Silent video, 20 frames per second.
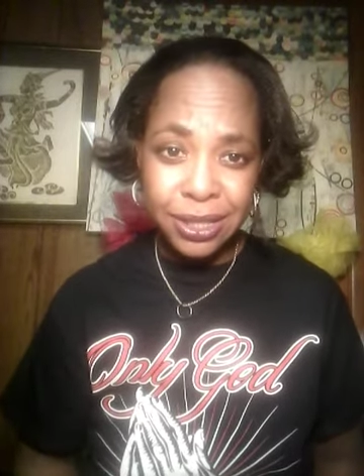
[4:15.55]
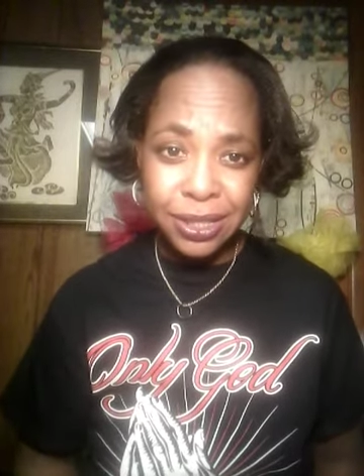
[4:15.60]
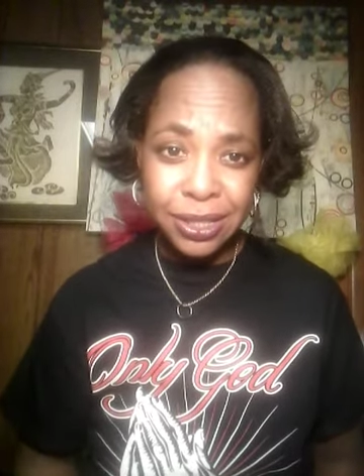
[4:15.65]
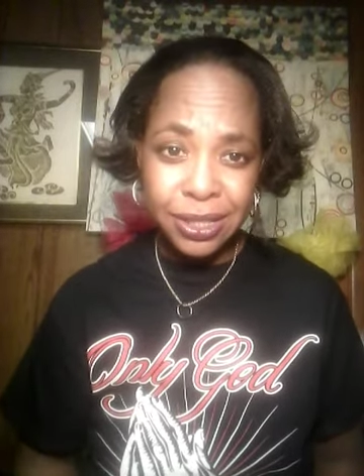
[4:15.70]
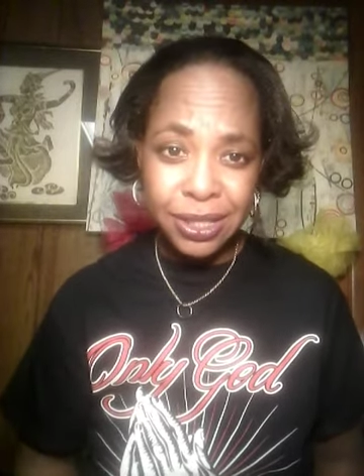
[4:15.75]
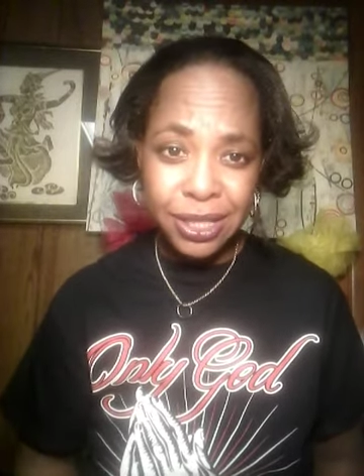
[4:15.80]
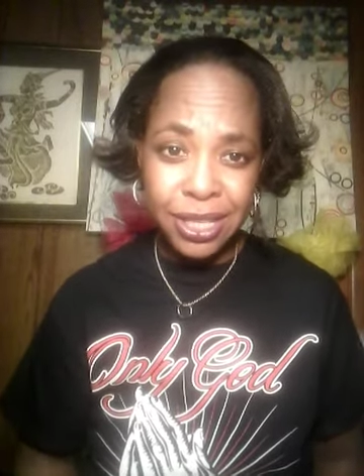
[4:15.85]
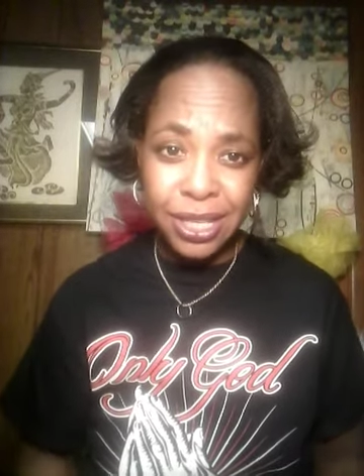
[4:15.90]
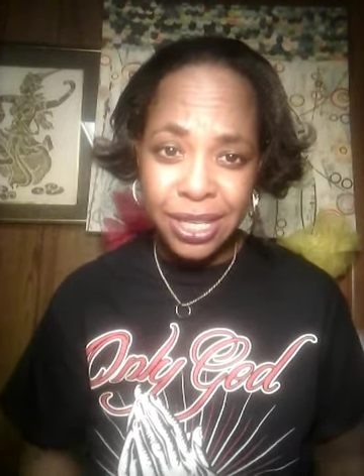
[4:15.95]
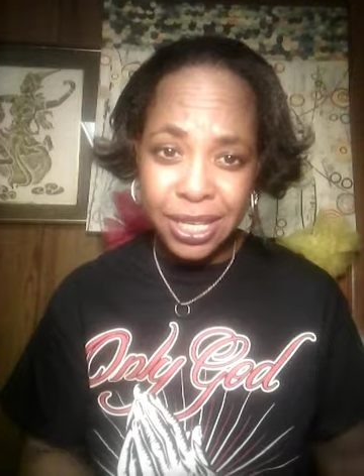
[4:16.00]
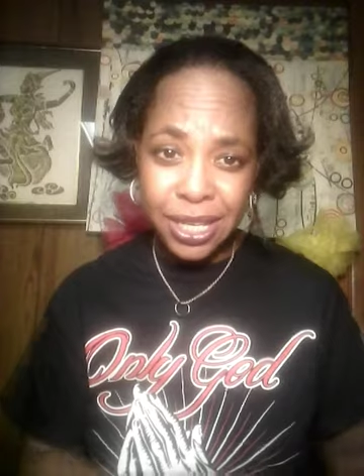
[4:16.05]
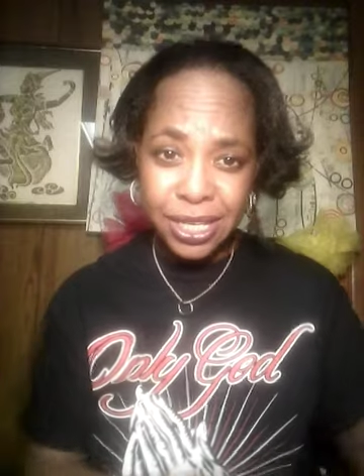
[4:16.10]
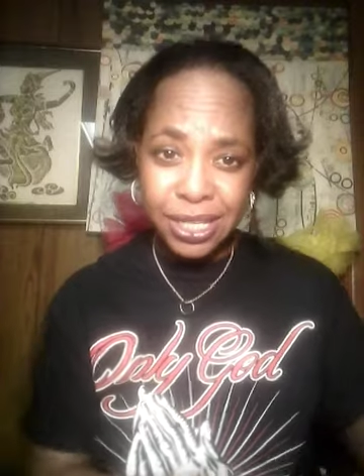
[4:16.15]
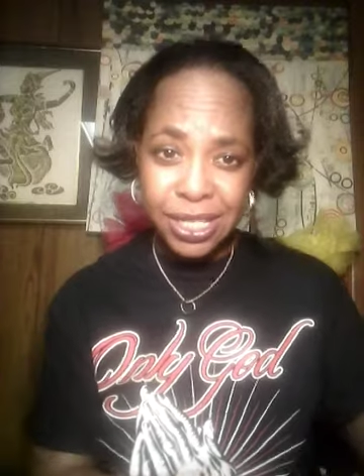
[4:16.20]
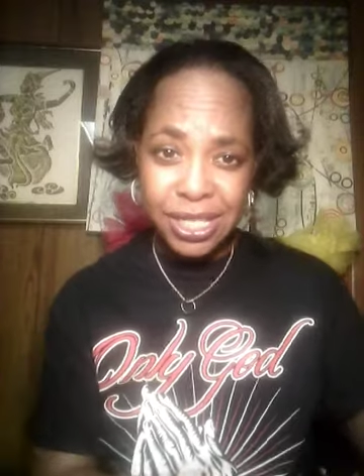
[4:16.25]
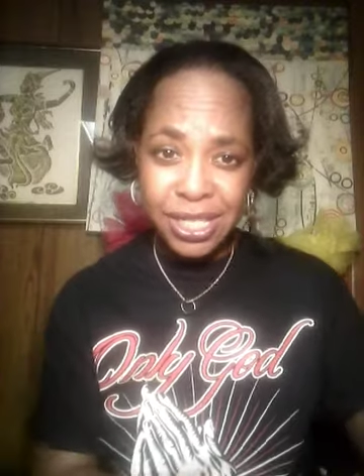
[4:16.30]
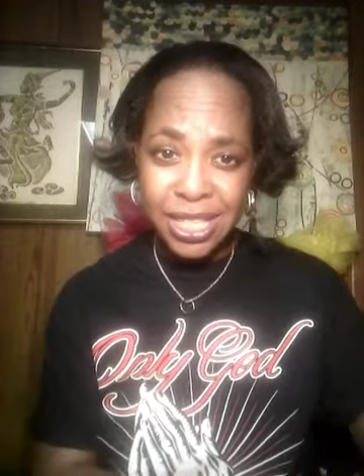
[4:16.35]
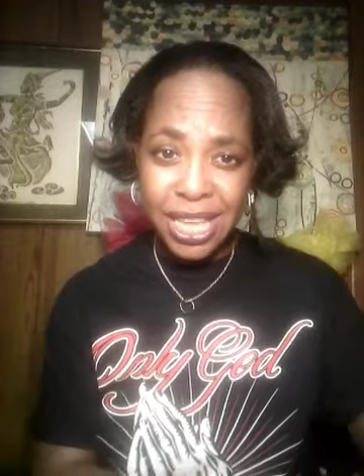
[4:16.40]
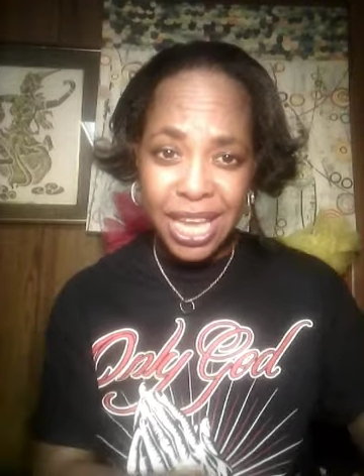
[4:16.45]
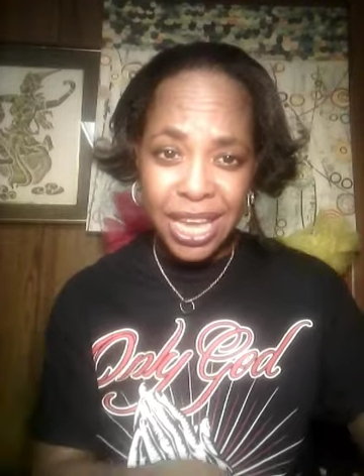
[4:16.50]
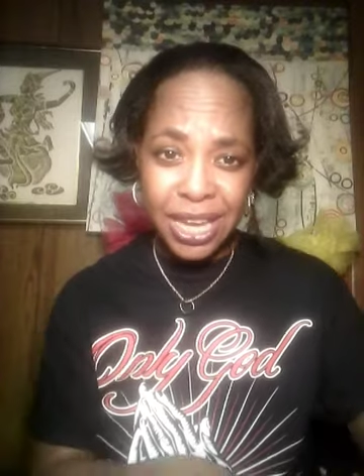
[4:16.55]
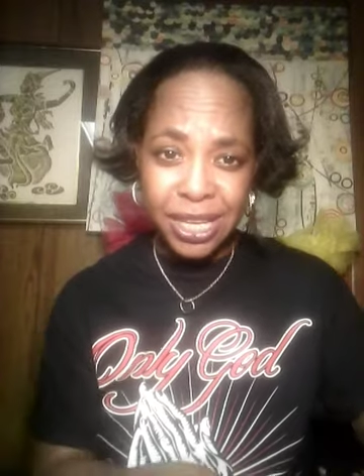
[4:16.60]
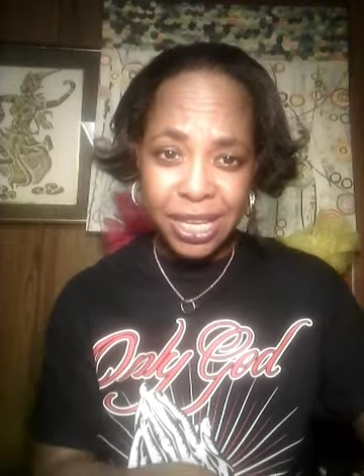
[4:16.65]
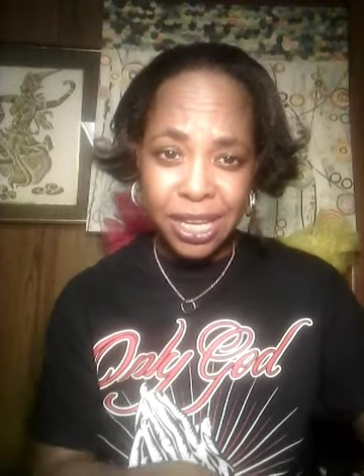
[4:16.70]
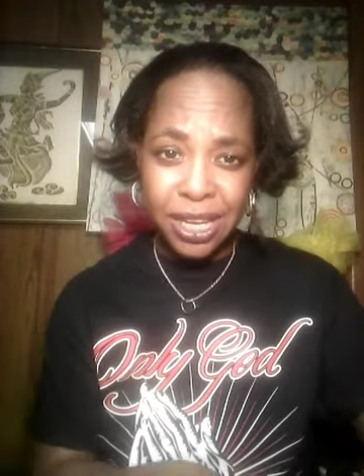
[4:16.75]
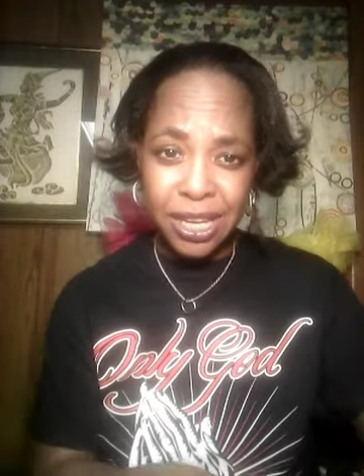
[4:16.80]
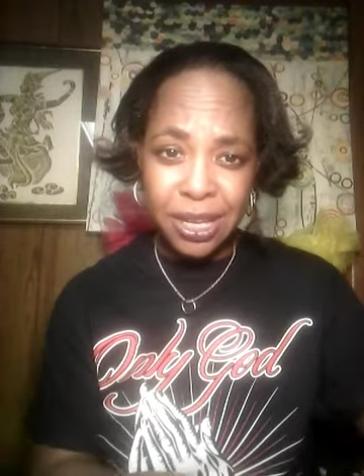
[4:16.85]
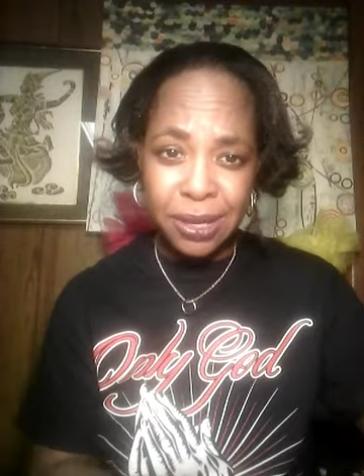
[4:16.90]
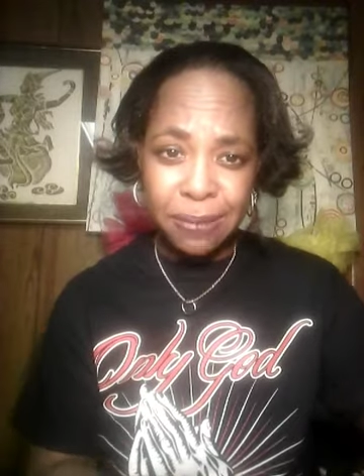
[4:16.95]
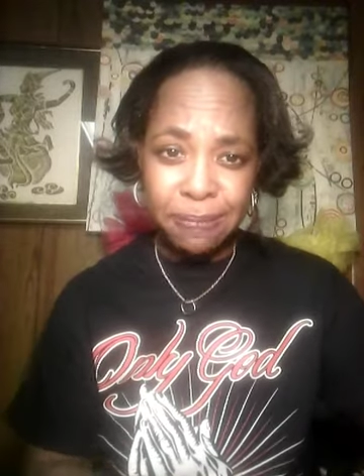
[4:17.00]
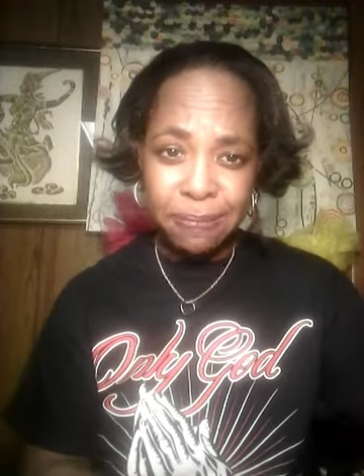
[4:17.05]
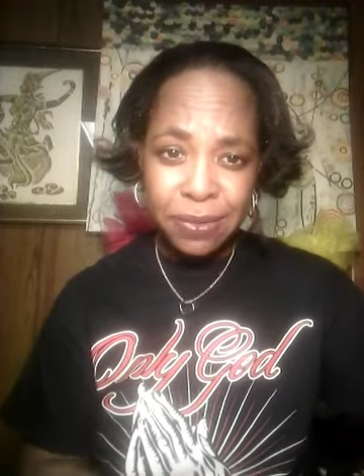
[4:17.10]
It, it's like, um,